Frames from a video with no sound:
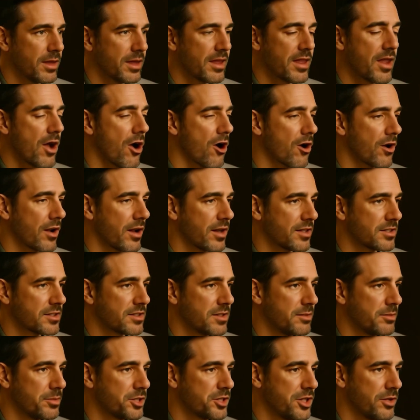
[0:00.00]
But the
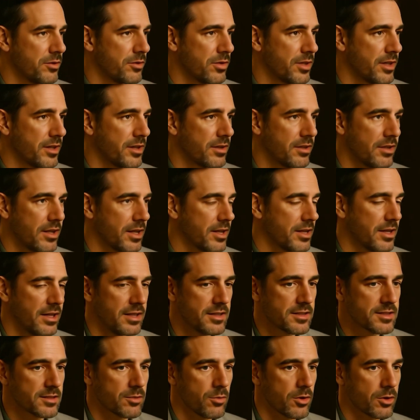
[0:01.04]
RASC machinery, the thing it
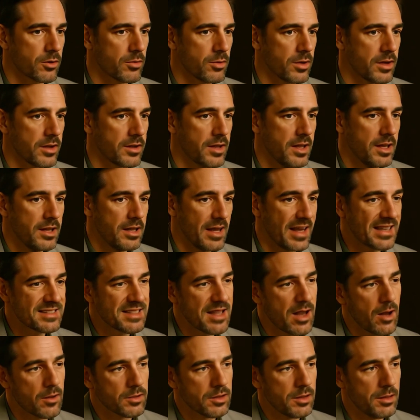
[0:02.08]
needs to work with,
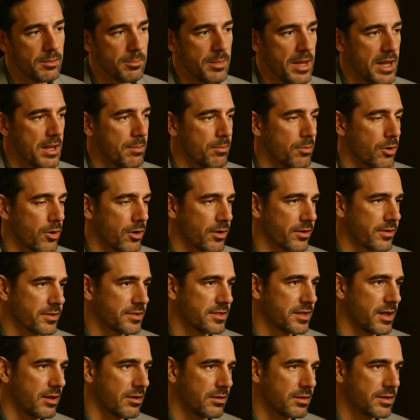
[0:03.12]
that's out in the main part of the
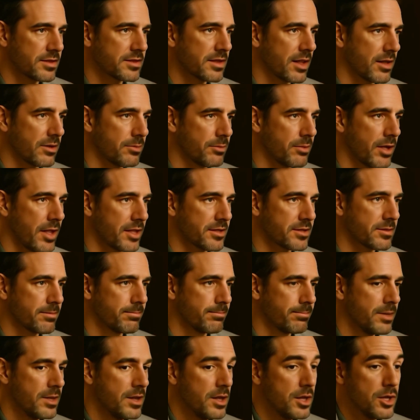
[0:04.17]
cell, the
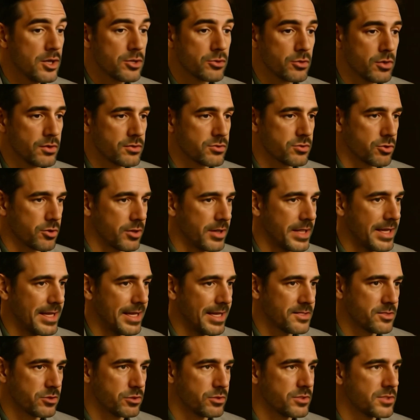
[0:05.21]
cytoplasm. So the siRNA
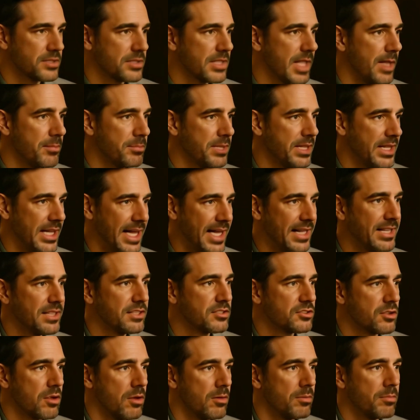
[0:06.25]
has to escape the
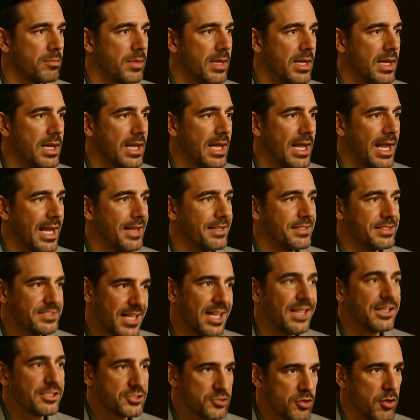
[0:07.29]
endosome. And this
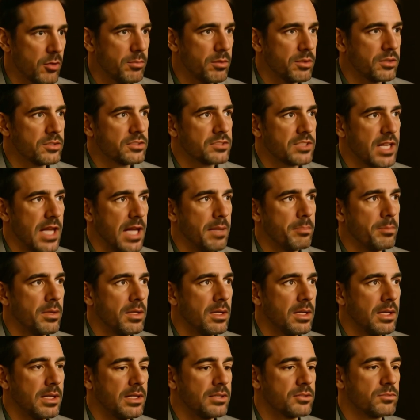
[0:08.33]
endosomal escape,
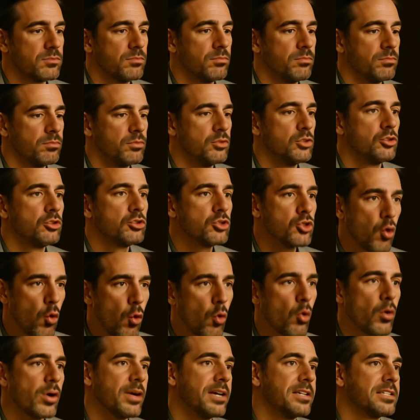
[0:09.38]
it's
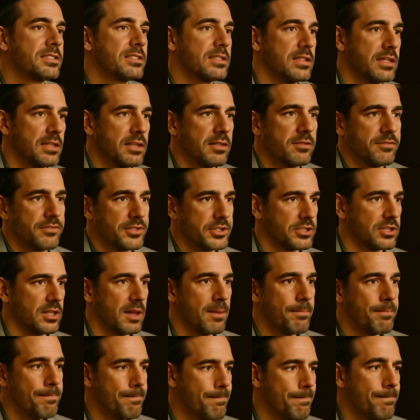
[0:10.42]
notoriously inefficient,
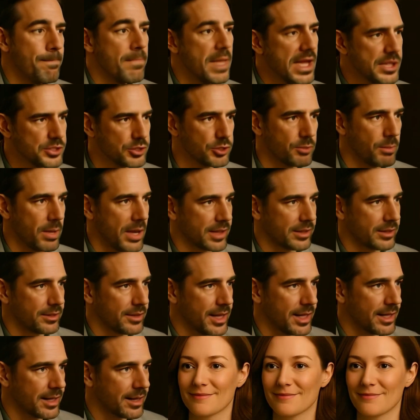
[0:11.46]
a major
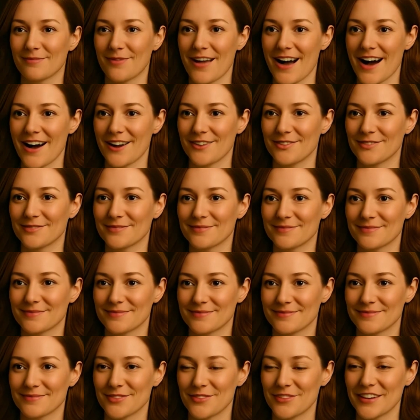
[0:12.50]
bottleneck. Wow.
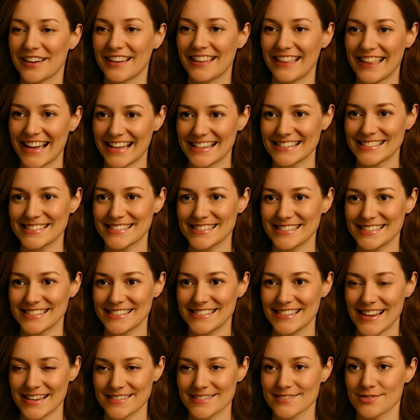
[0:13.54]
Okay, that's
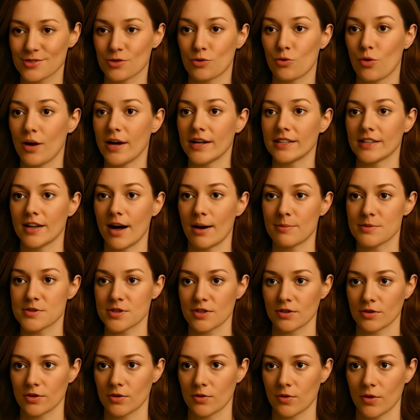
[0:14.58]
quite the
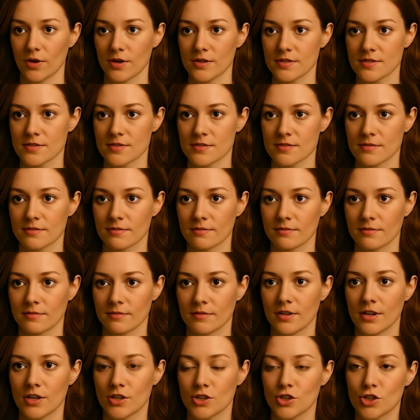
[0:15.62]
obstacle course.
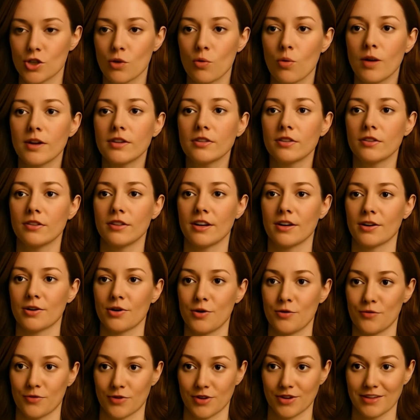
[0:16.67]
No wonder there are
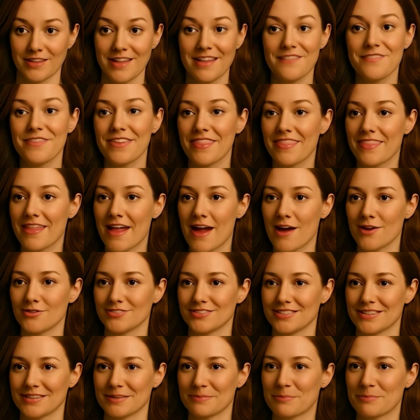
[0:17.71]
over
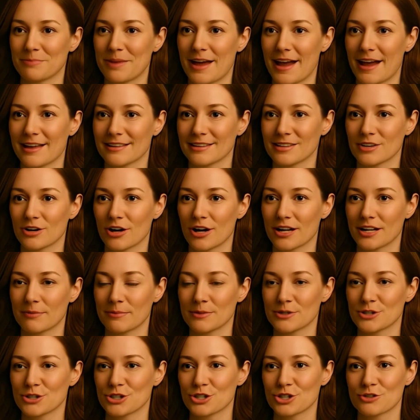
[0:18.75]
11,000 patent
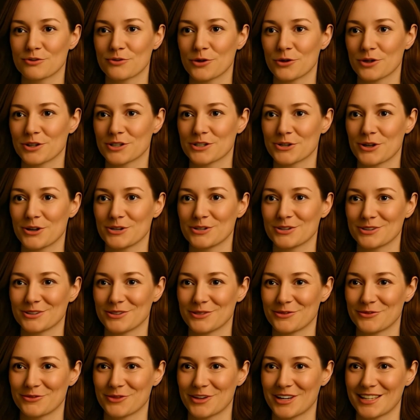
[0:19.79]
documents just focused on
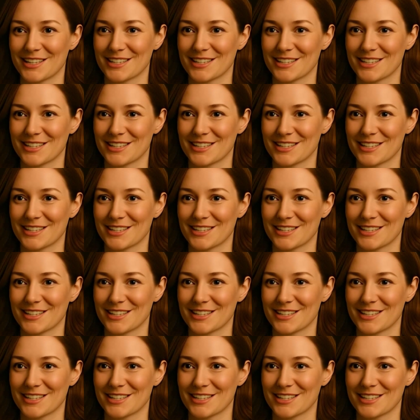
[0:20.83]
delivery.